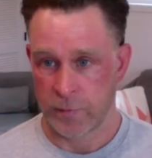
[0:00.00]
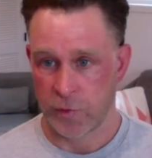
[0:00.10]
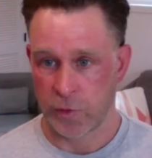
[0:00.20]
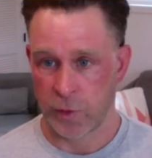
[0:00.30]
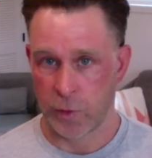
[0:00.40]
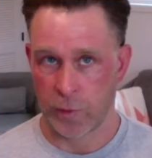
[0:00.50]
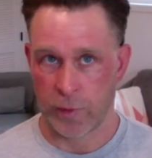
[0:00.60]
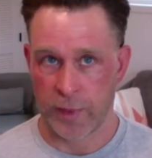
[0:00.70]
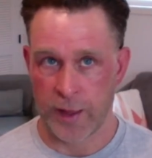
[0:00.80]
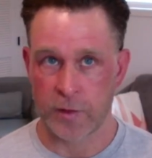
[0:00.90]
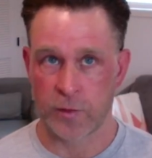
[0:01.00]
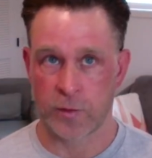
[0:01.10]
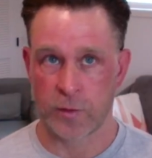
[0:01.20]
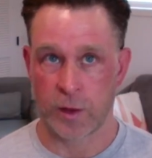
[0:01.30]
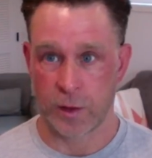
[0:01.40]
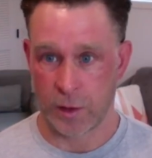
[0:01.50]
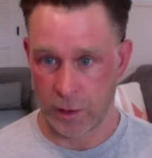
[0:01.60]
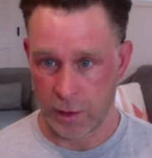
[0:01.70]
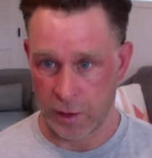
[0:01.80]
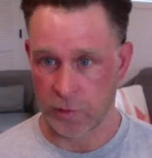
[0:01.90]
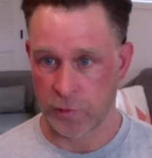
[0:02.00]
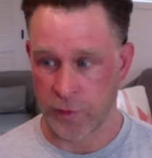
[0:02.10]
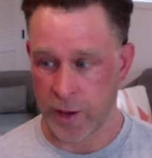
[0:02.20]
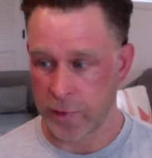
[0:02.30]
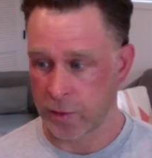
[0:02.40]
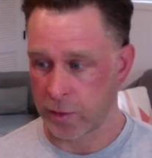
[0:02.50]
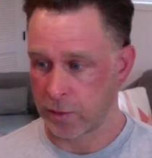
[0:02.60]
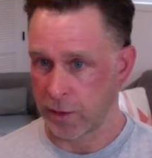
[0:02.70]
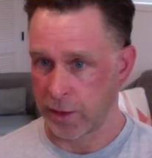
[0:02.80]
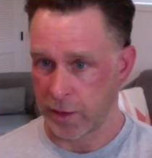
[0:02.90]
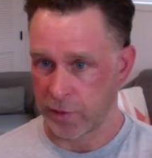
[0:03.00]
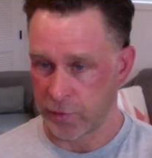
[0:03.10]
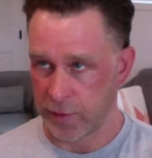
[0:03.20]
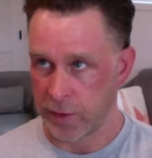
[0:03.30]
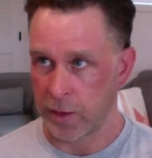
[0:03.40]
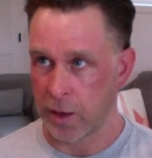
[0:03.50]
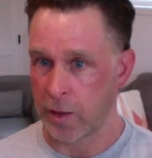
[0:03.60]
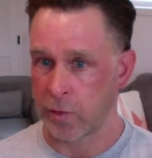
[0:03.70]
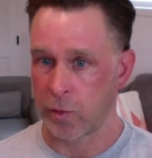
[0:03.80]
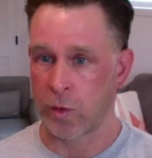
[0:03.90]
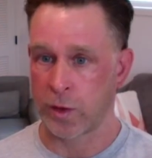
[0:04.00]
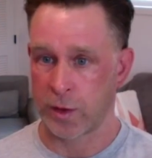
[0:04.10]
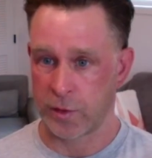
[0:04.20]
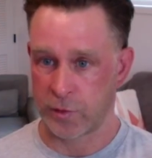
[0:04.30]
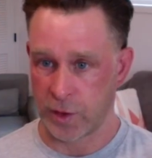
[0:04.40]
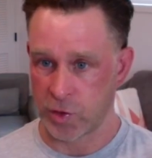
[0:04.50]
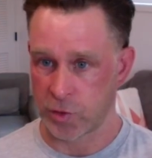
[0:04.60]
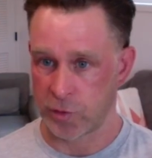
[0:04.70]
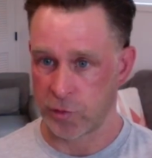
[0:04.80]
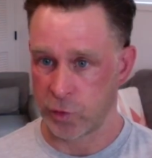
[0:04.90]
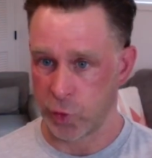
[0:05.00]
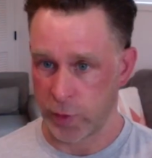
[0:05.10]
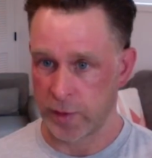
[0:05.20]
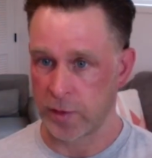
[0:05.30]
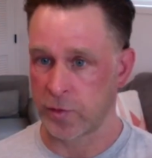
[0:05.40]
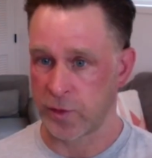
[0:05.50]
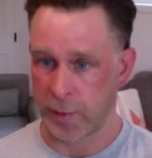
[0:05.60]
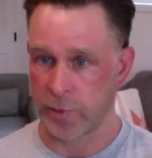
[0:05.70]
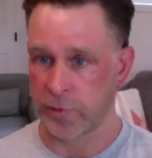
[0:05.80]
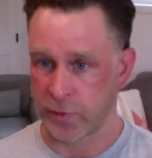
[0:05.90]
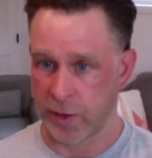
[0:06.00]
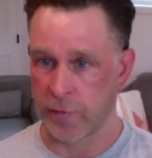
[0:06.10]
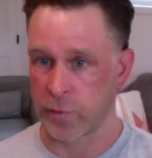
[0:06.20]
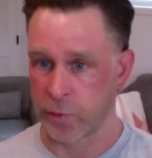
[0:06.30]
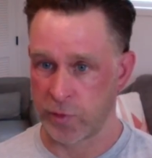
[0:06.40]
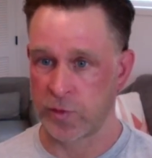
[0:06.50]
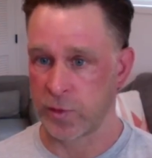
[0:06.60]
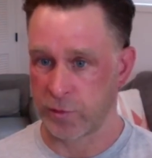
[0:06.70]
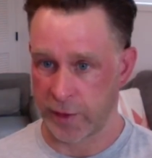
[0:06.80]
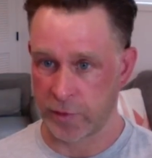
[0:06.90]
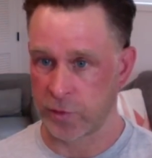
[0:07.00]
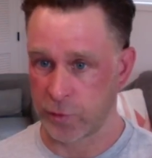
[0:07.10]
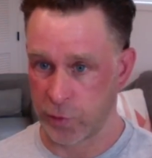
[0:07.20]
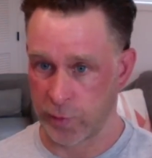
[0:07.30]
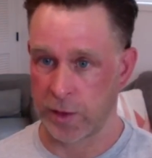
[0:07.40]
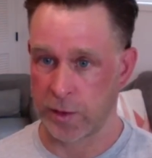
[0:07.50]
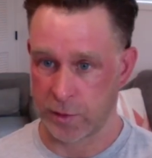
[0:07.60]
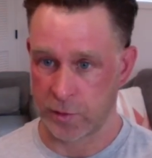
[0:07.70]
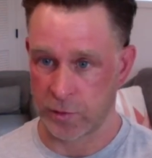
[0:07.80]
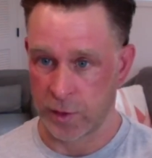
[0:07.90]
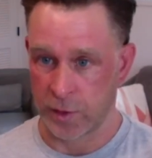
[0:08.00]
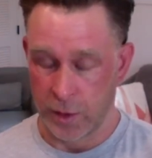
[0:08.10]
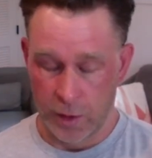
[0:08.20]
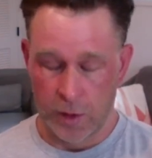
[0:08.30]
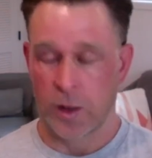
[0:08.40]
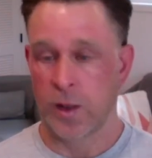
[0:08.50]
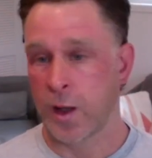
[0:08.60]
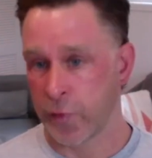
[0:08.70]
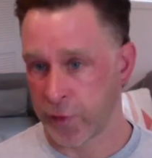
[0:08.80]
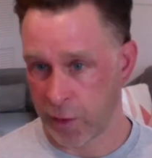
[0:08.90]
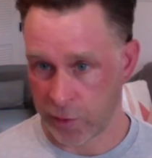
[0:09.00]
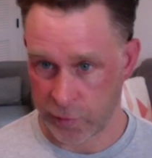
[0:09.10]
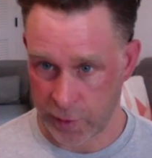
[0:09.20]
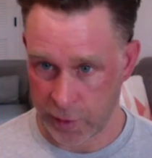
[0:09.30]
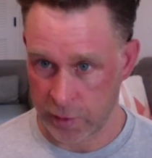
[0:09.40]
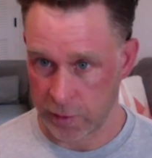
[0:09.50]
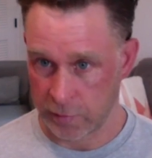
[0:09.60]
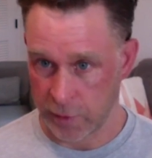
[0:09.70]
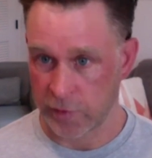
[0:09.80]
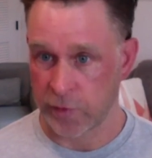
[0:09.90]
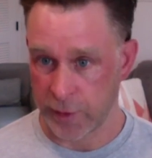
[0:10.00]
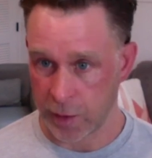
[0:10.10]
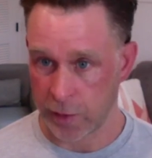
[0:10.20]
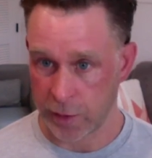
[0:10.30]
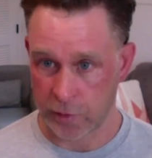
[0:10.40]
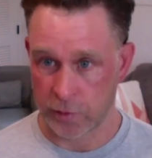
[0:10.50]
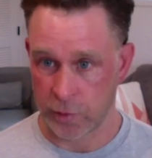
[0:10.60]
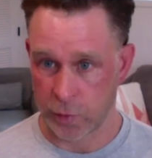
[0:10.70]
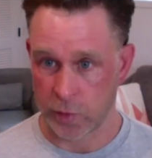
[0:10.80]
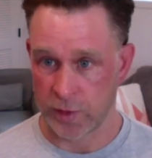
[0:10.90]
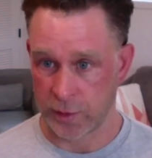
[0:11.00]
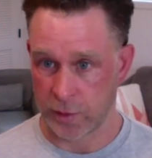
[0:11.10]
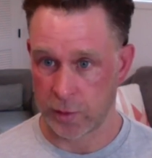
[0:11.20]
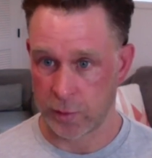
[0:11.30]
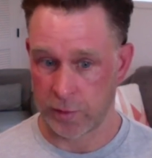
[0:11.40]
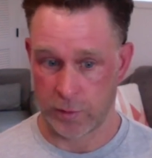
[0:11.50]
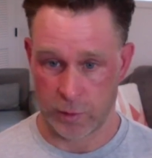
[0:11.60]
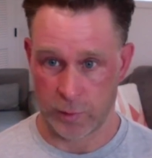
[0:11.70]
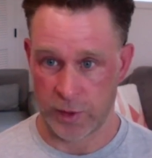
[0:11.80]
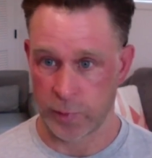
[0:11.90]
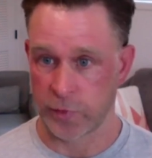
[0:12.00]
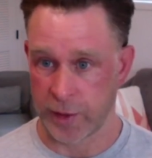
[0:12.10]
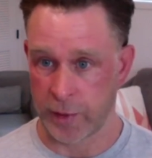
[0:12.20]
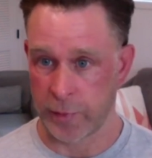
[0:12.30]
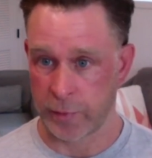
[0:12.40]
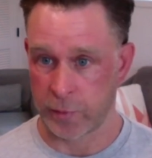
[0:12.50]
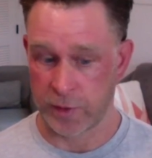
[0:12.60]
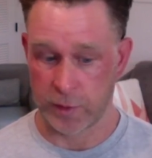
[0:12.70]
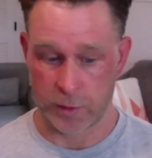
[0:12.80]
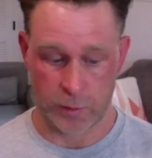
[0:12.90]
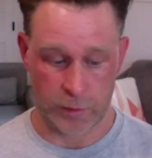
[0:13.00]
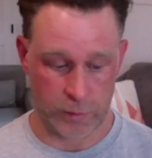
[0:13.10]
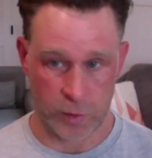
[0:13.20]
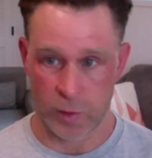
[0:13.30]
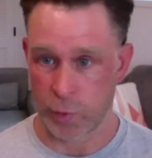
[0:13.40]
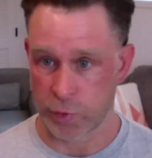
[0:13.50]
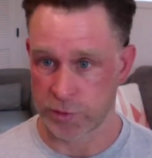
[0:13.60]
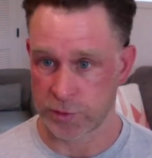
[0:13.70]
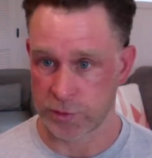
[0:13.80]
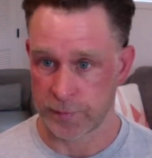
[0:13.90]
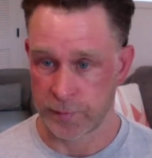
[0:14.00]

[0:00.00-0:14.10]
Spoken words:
So that's, and again, as a father, I see other organizations doing this type of stuff through these devices to my kids. In healthcare, it's very, very scary because, we're dealing with, people's health. We're dealing with their emotions.